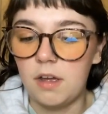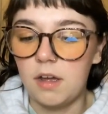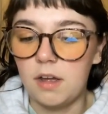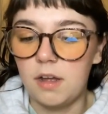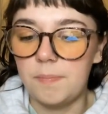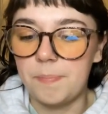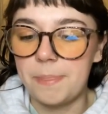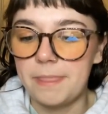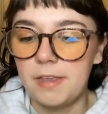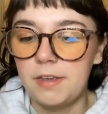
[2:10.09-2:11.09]

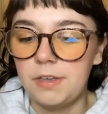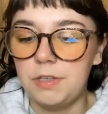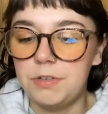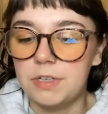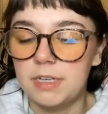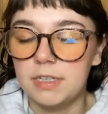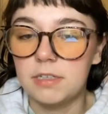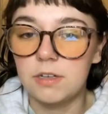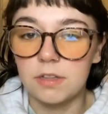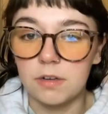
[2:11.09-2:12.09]
You should
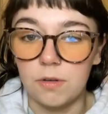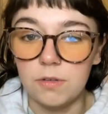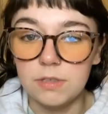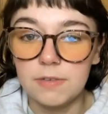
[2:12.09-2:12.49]
consider the goals